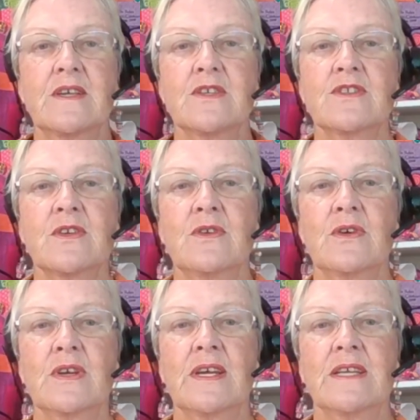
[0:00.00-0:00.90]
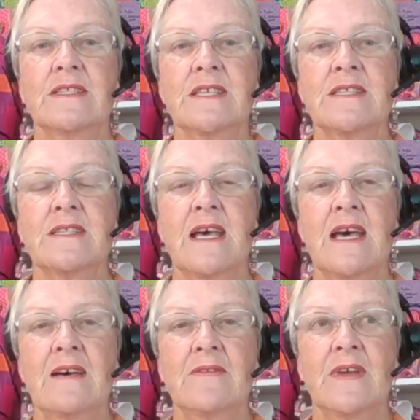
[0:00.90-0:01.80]
So look, it doesn't
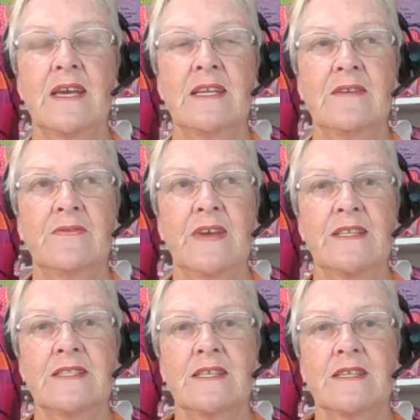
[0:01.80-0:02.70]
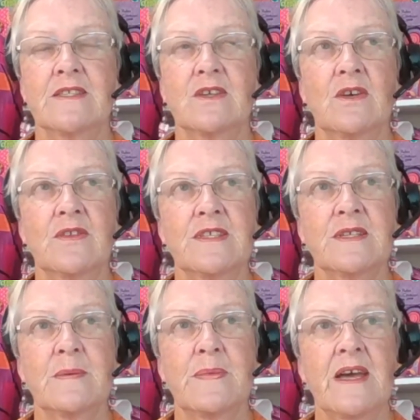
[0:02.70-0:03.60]
have any facings on the
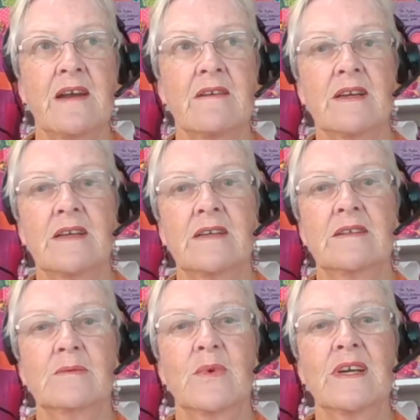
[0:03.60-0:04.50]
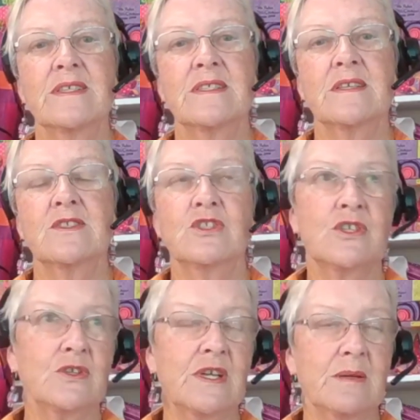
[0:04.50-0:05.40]
zipper area, whereas the
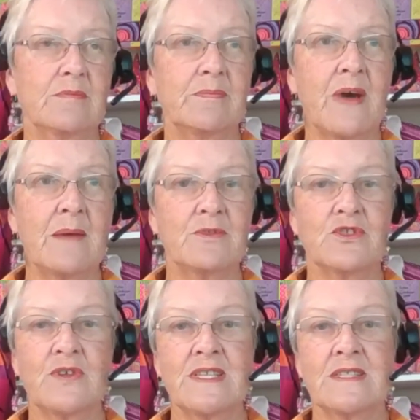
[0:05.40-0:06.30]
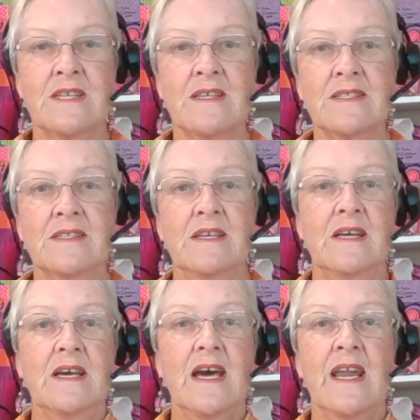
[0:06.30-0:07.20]
tunic Bible dress does,
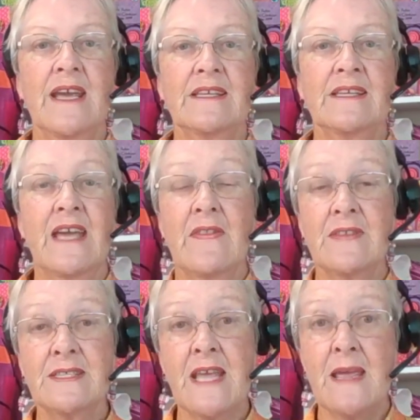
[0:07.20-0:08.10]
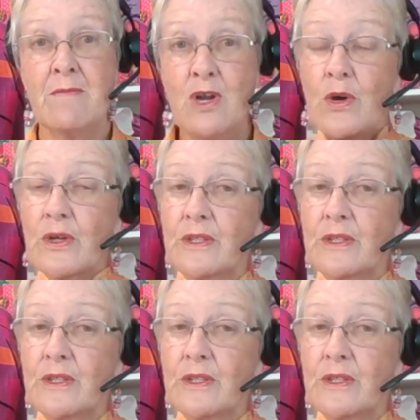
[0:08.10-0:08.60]
and I can get the same look